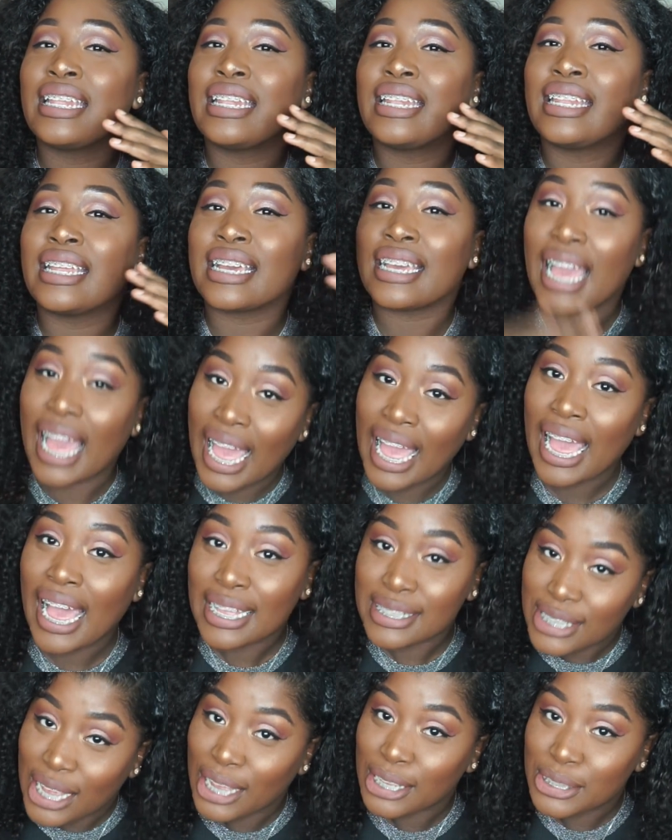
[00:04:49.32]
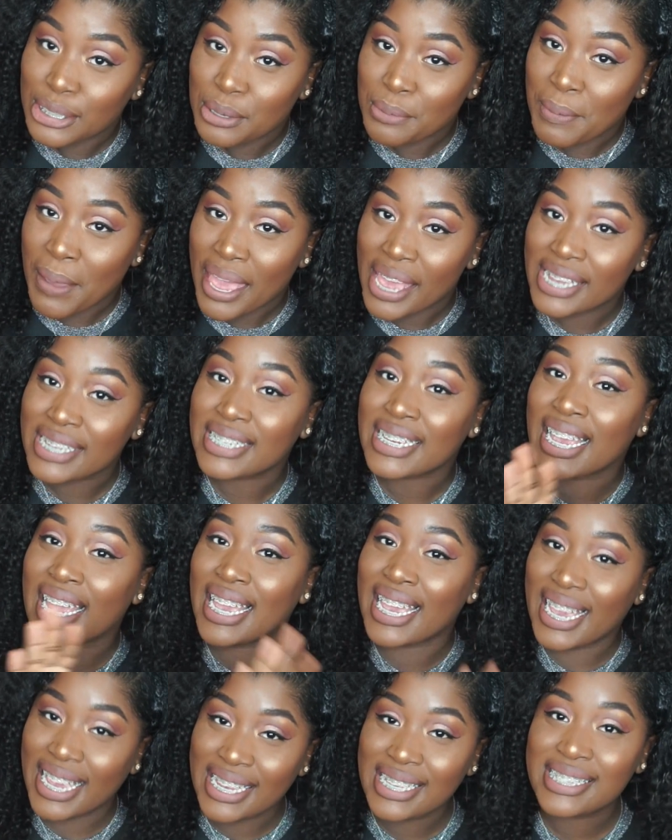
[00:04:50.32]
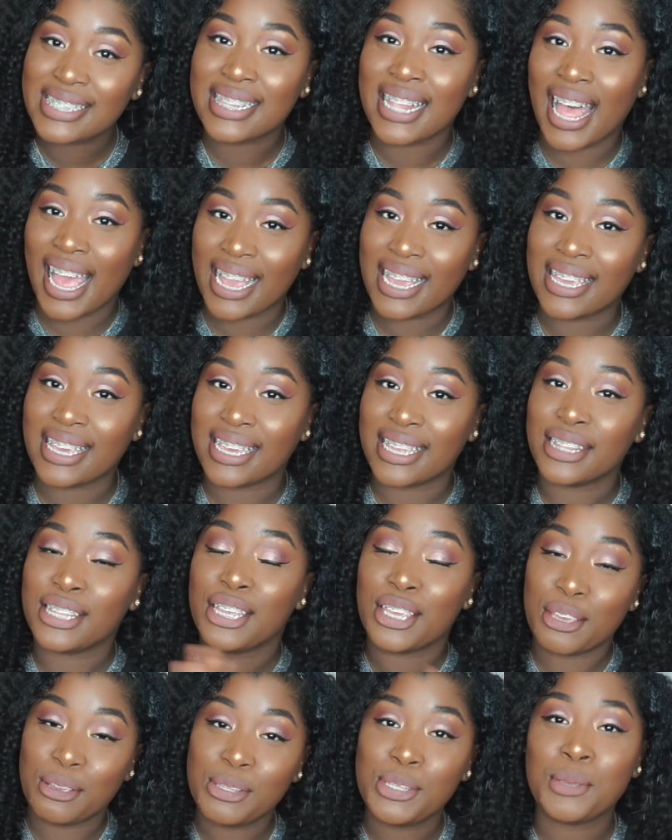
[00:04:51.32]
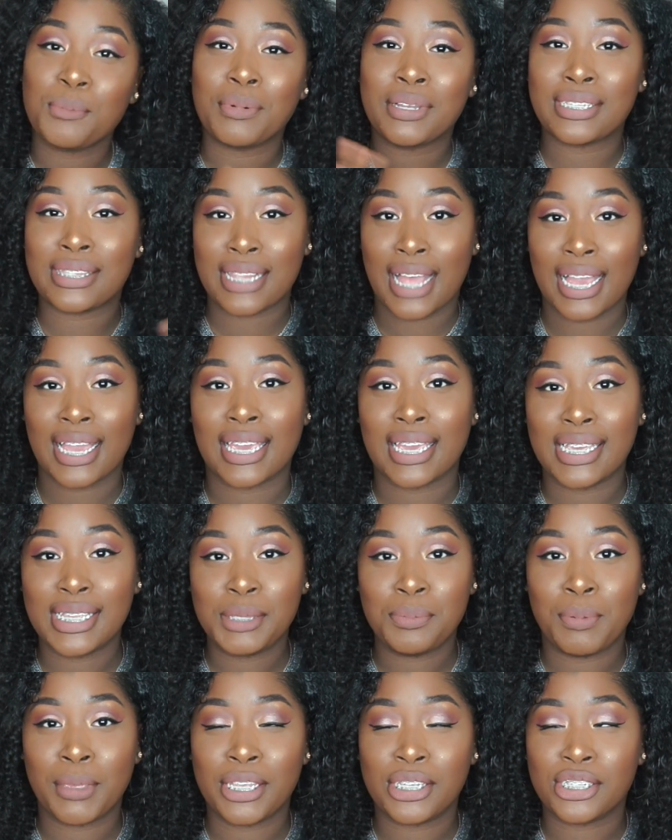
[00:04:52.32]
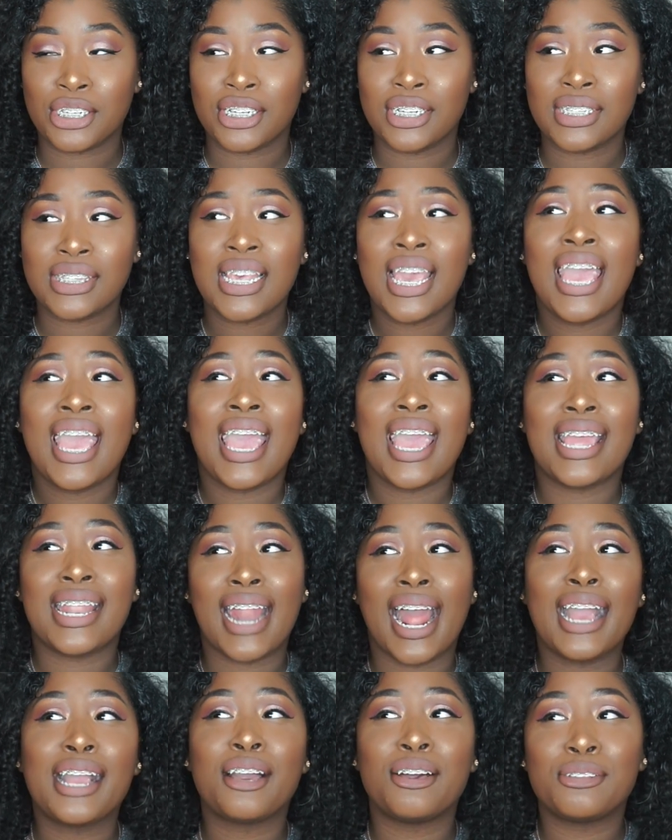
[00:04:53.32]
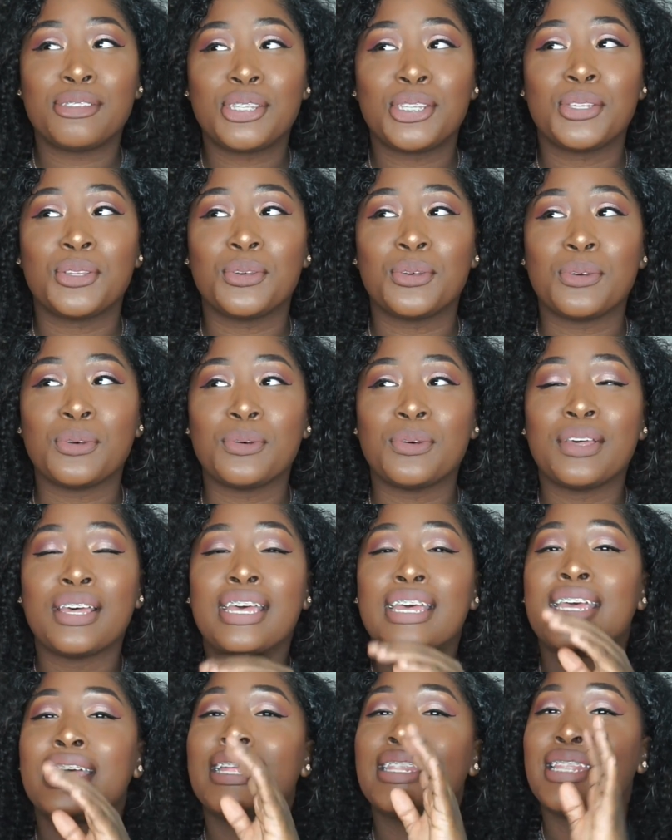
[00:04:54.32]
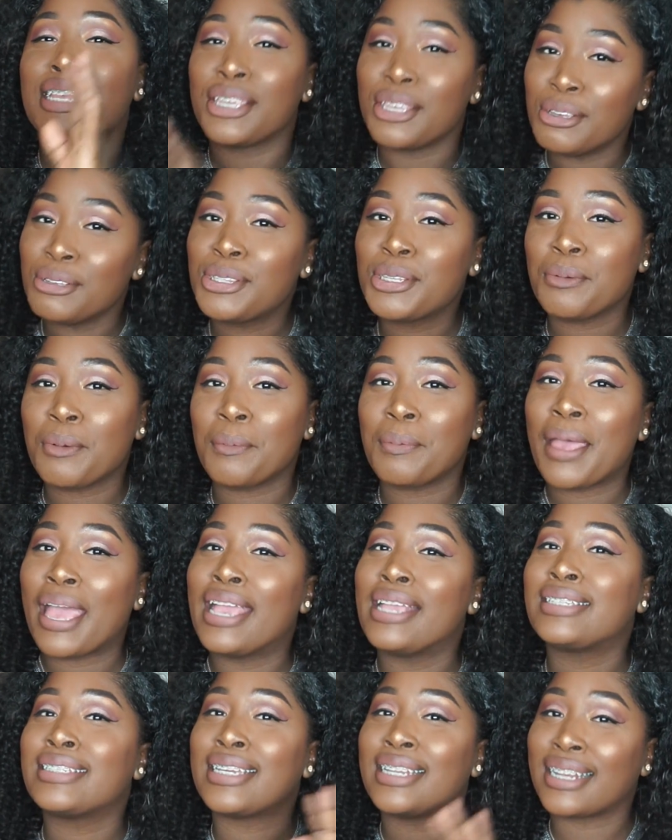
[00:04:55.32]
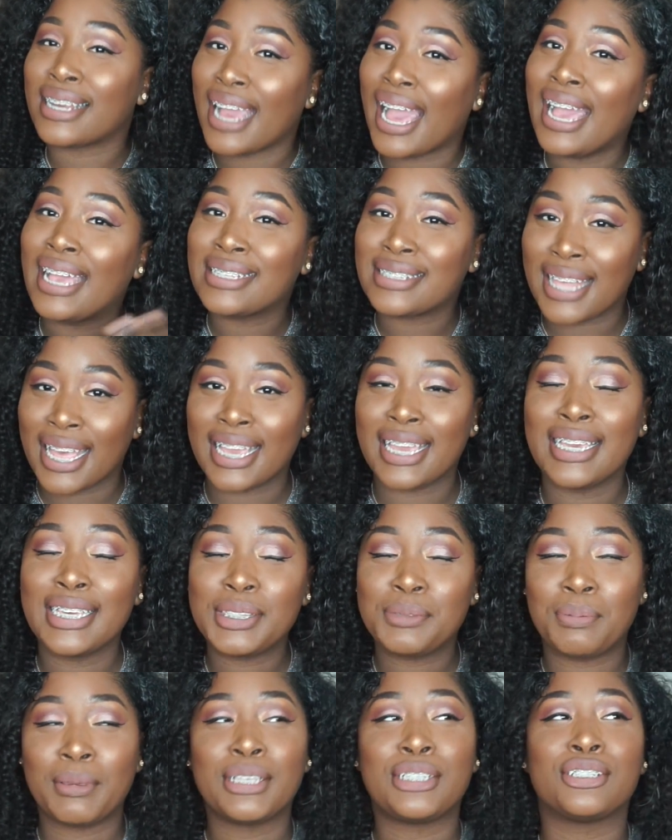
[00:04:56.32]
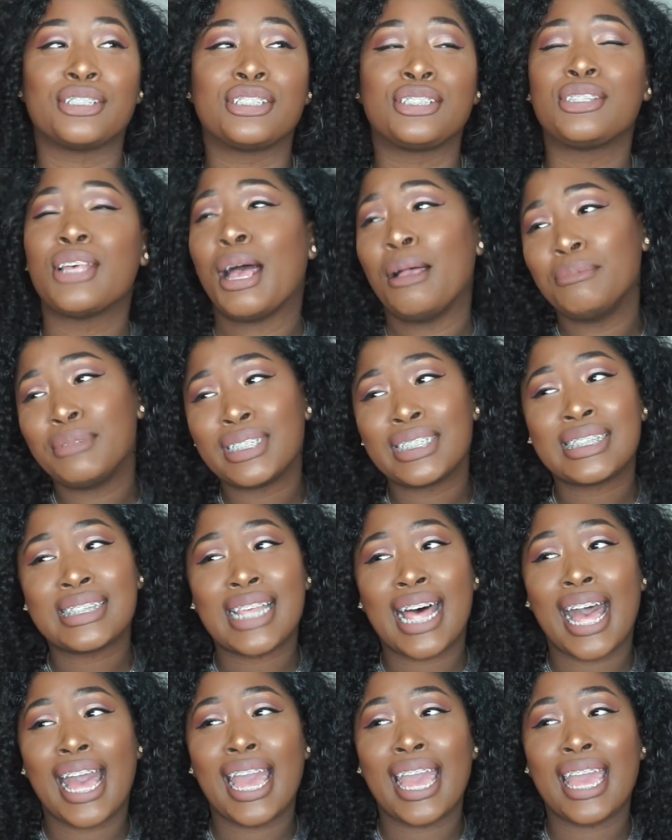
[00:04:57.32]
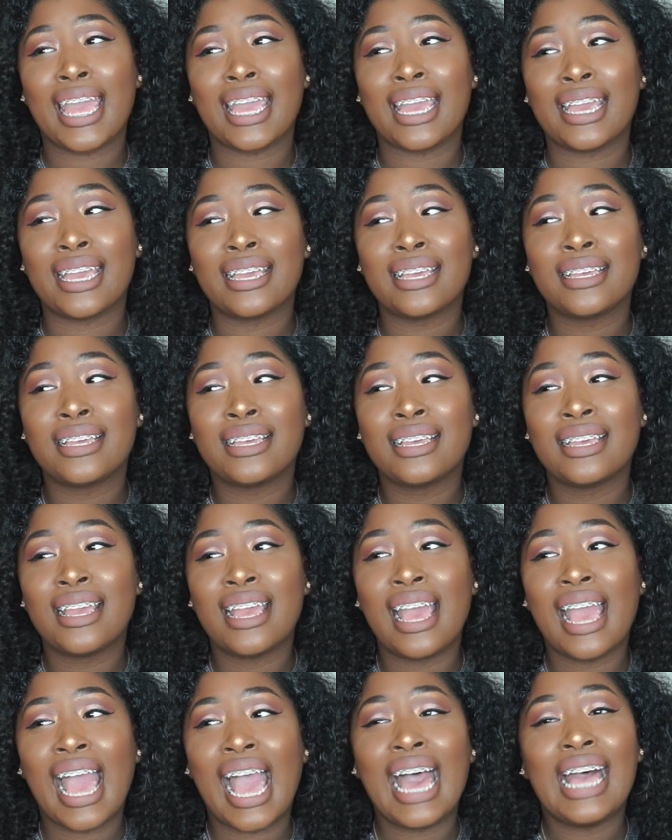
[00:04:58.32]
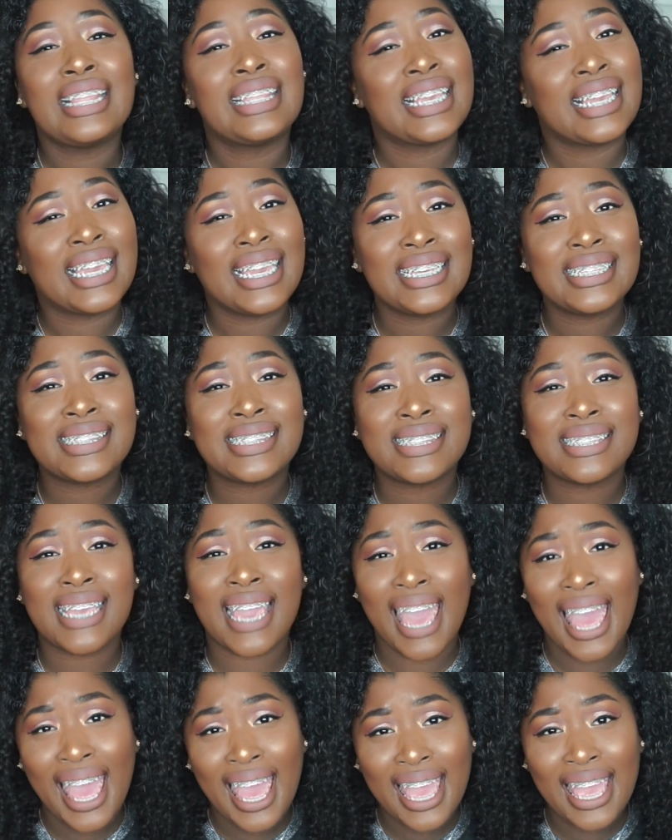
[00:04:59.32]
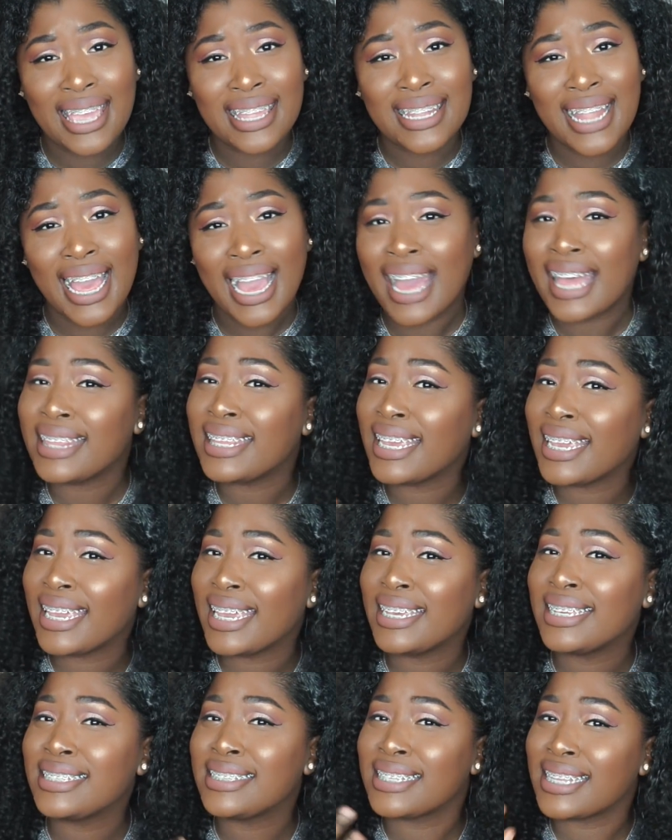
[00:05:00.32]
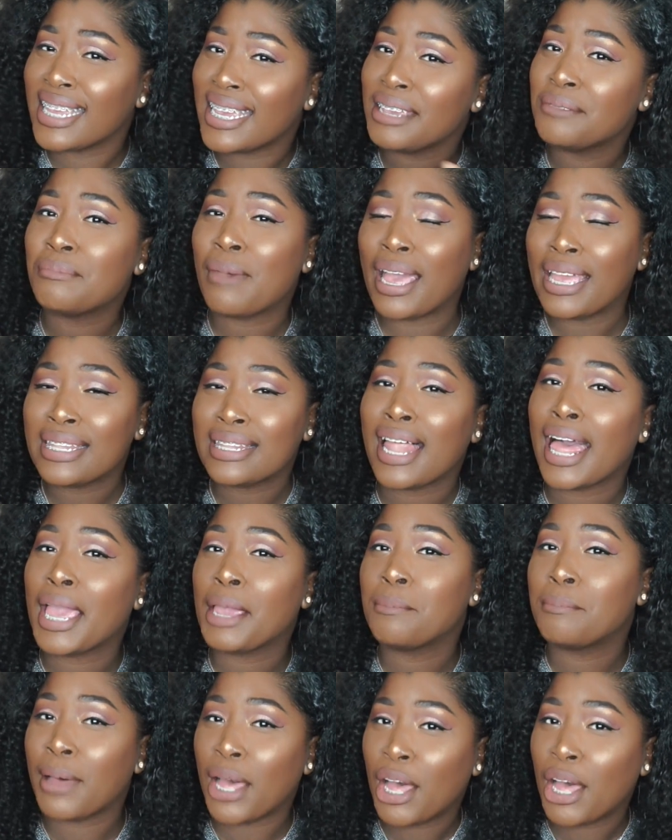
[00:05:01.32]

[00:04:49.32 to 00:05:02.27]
the guy I talked to page and he's liking, the YouTuber is liking his pictures, and I go to the YouTuber page and the guy is liking his pictures. So I'm just like, I think he's gay. Like, I think he might like